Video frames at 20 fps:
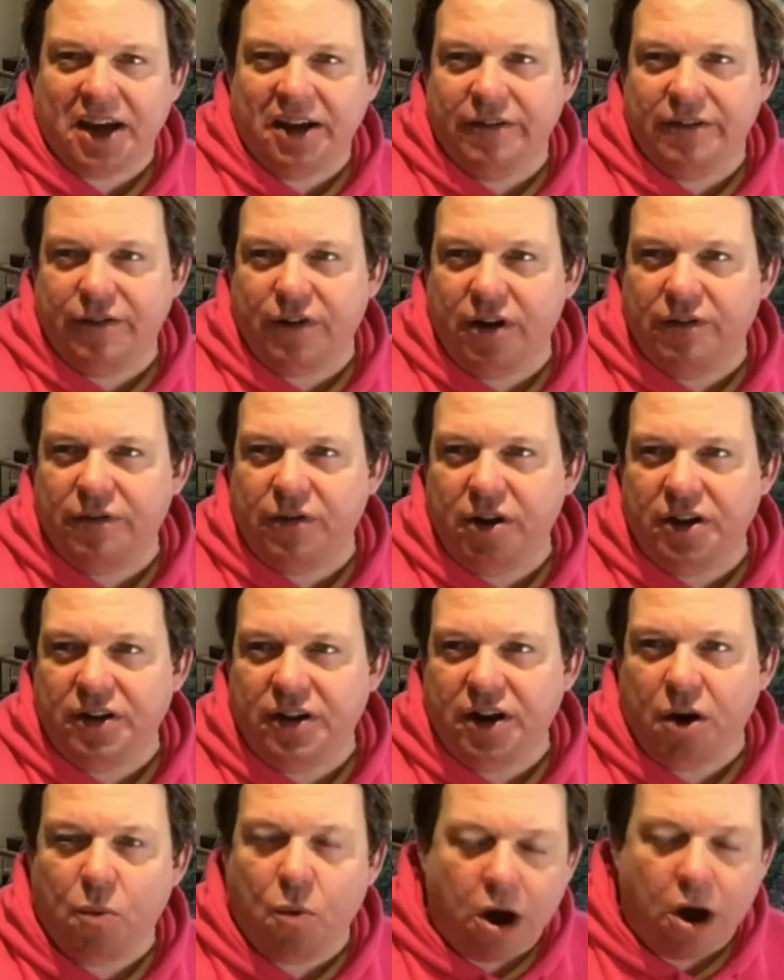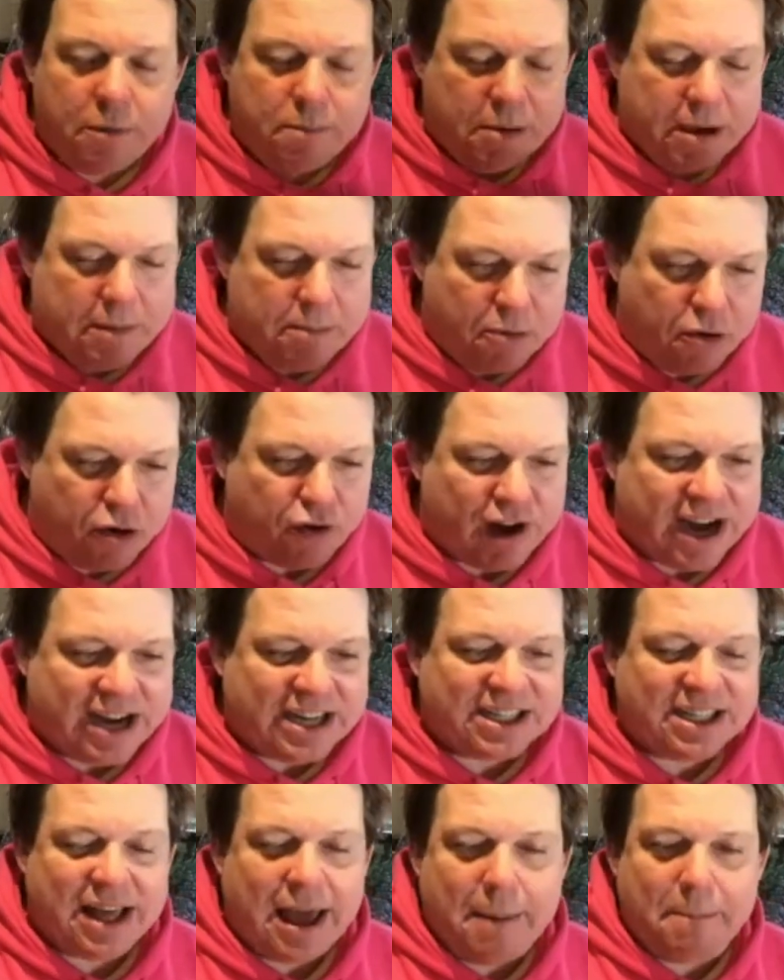of you know, why people
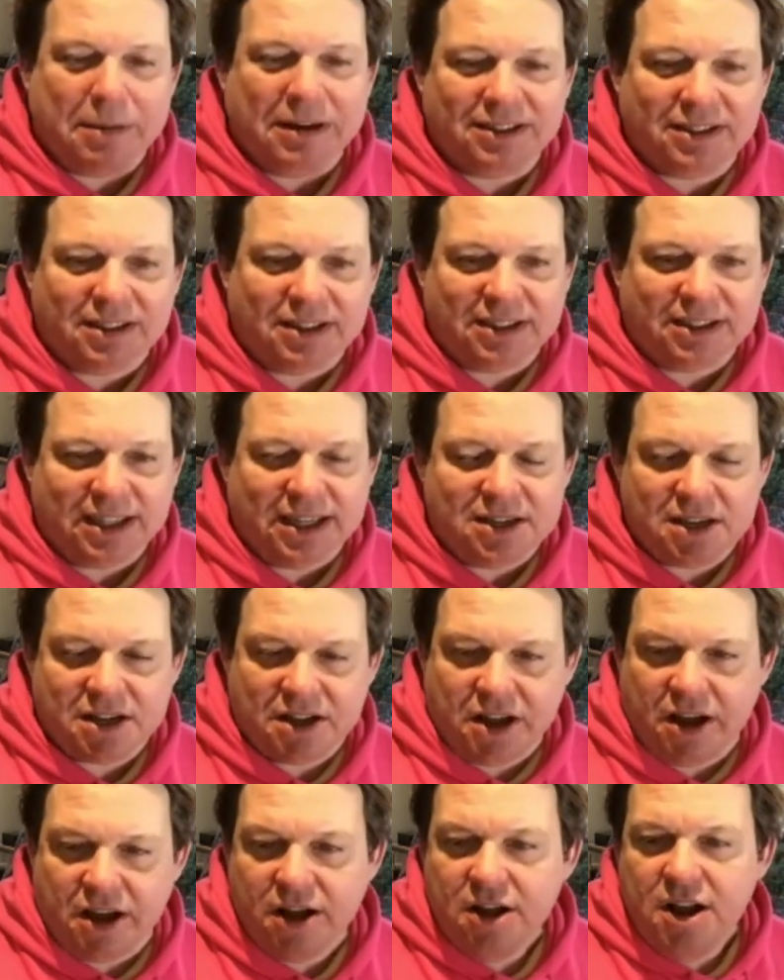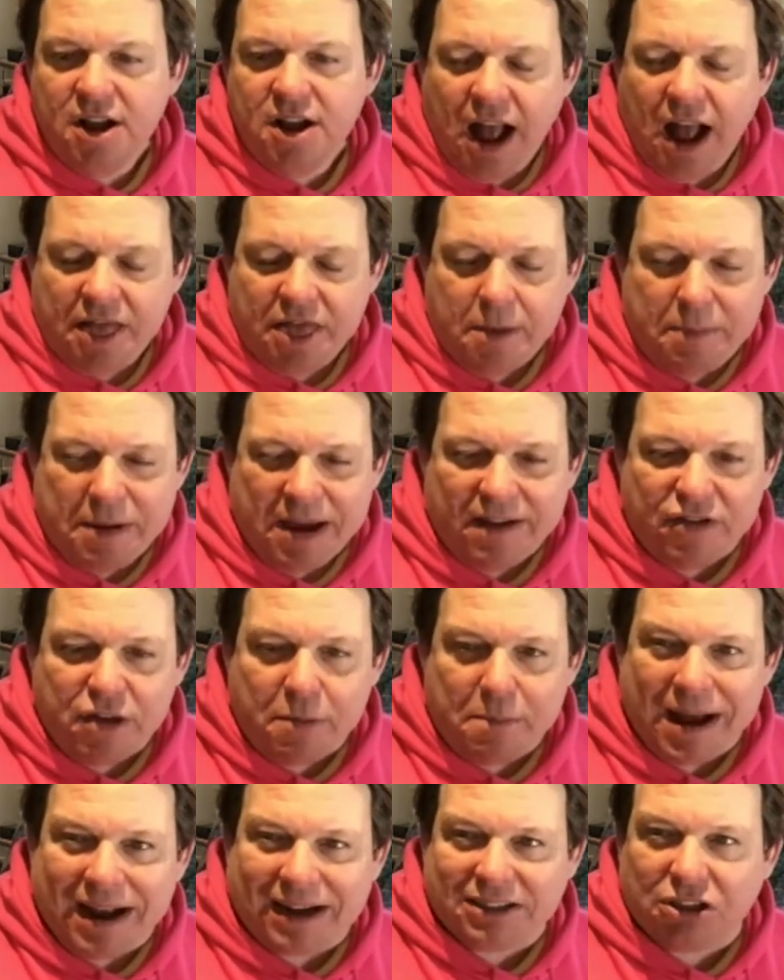created their businesses and the bit of the
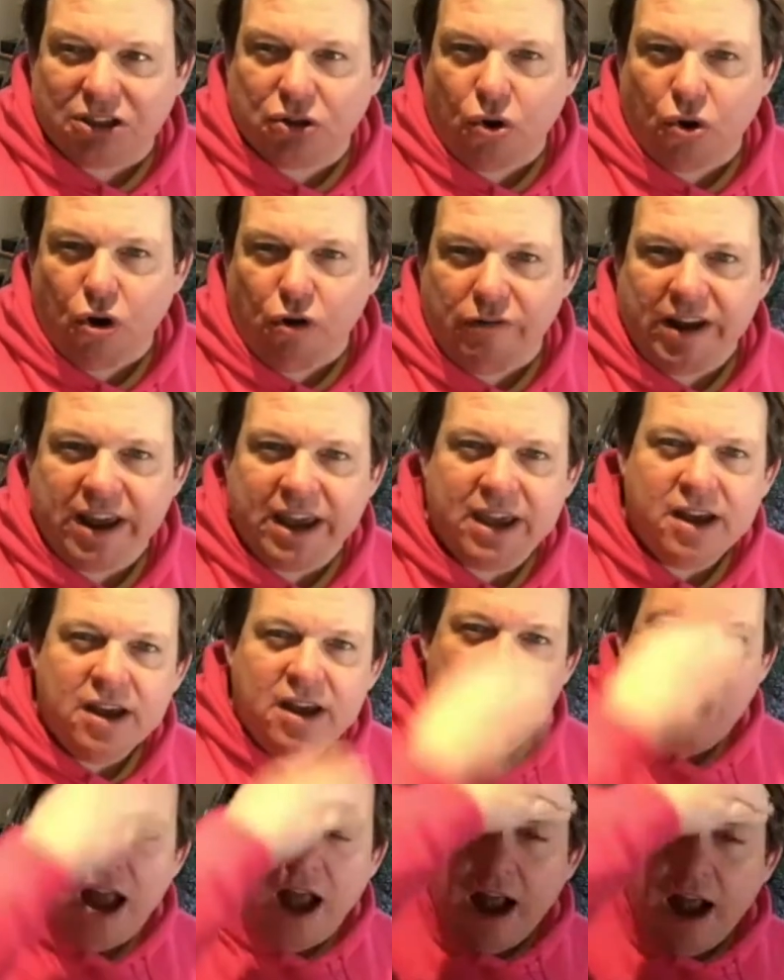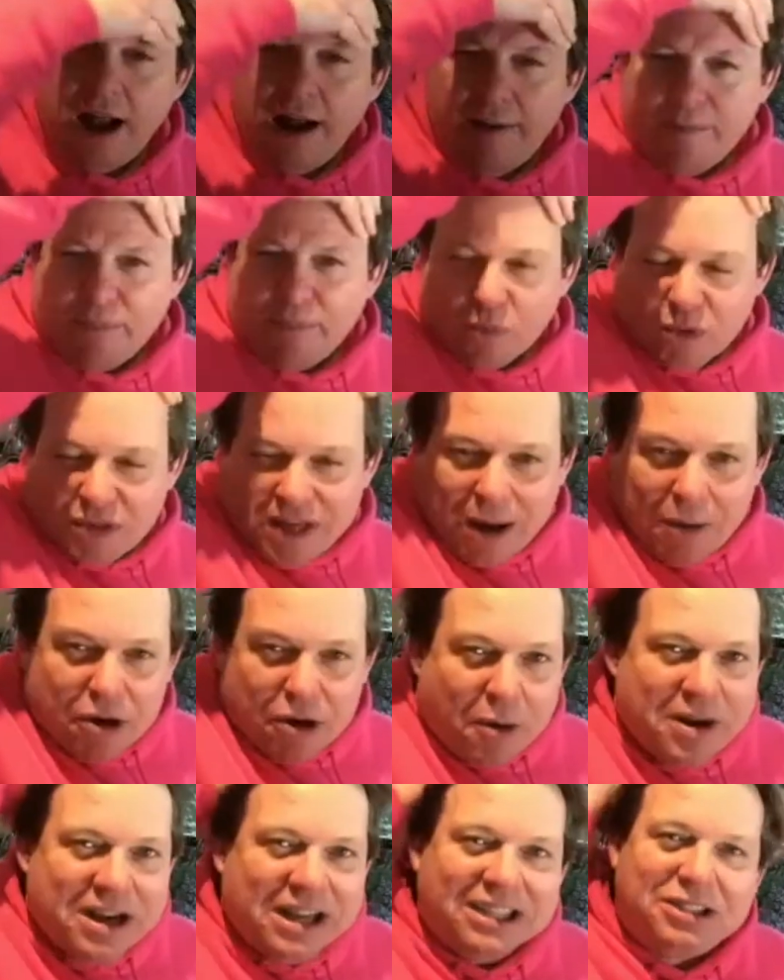backstory. Without
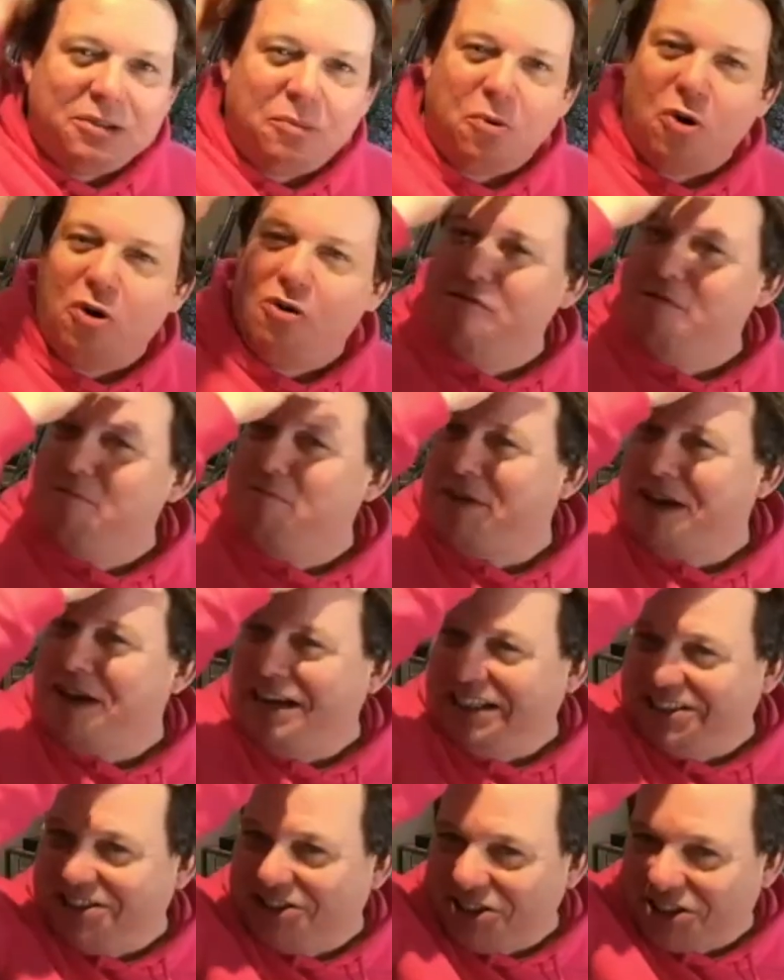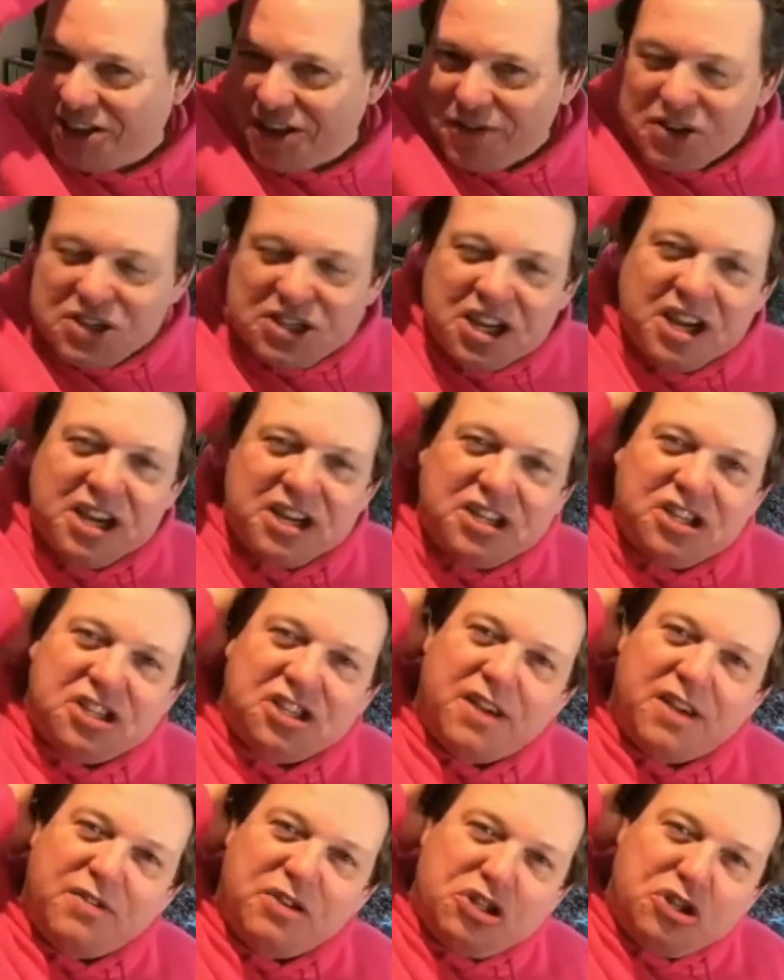going into War and Peace, just give
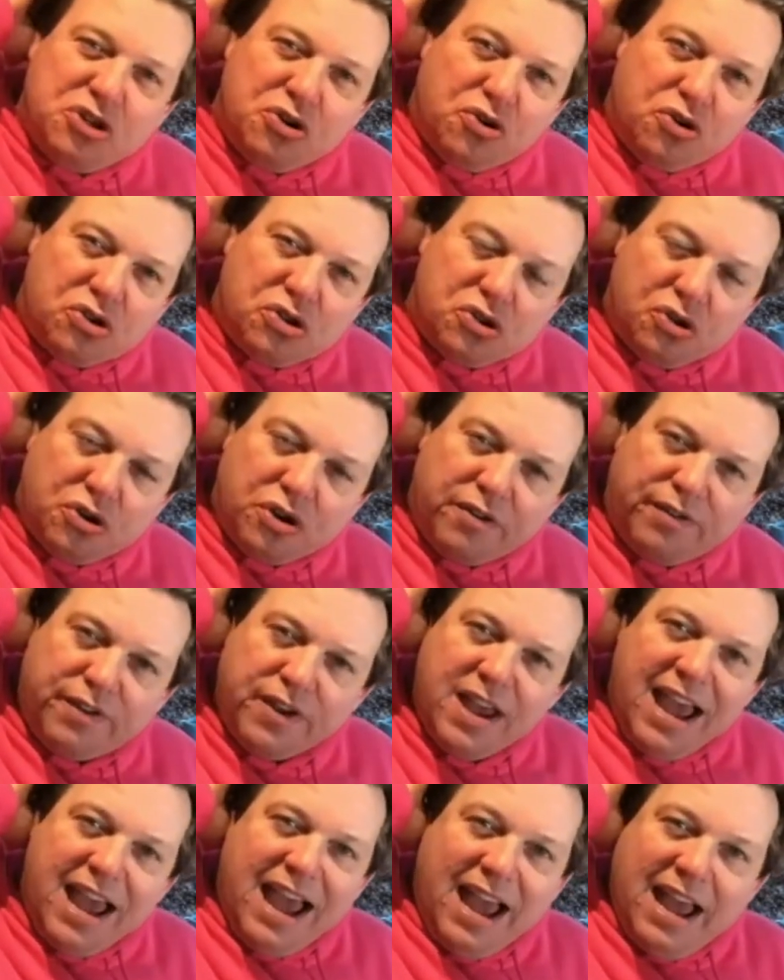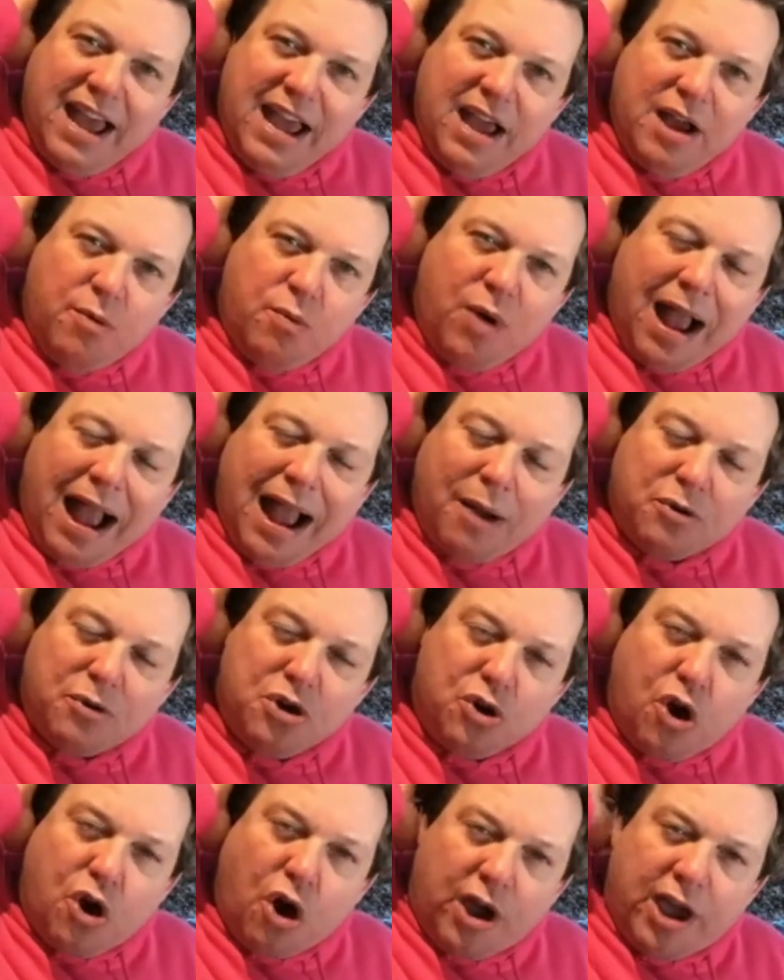us your sort of how you
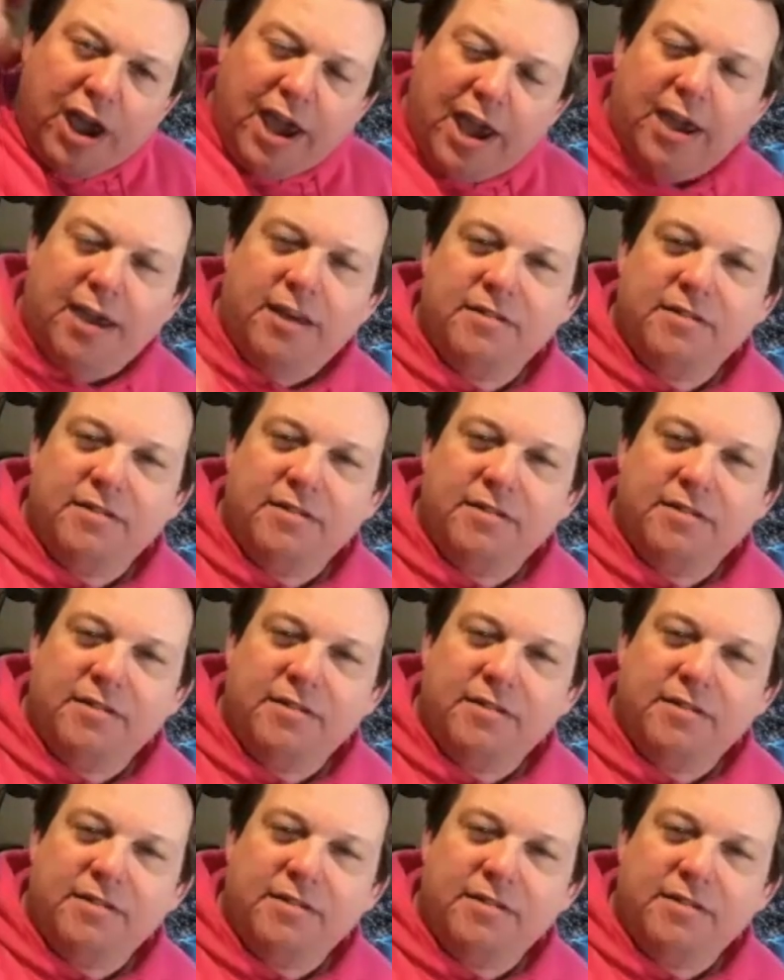got here.